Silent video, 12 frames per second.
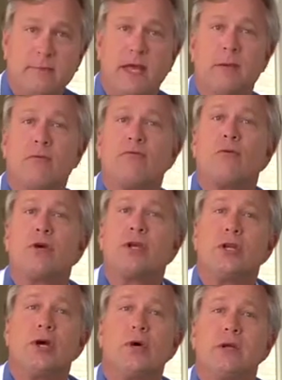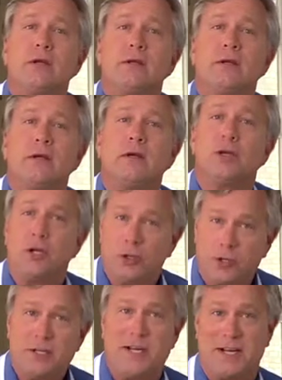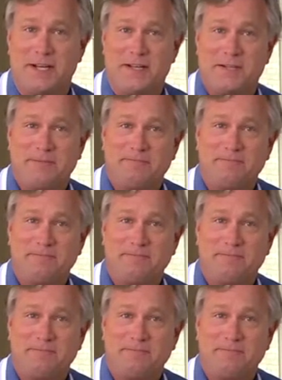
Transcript: And before you know it, you're done.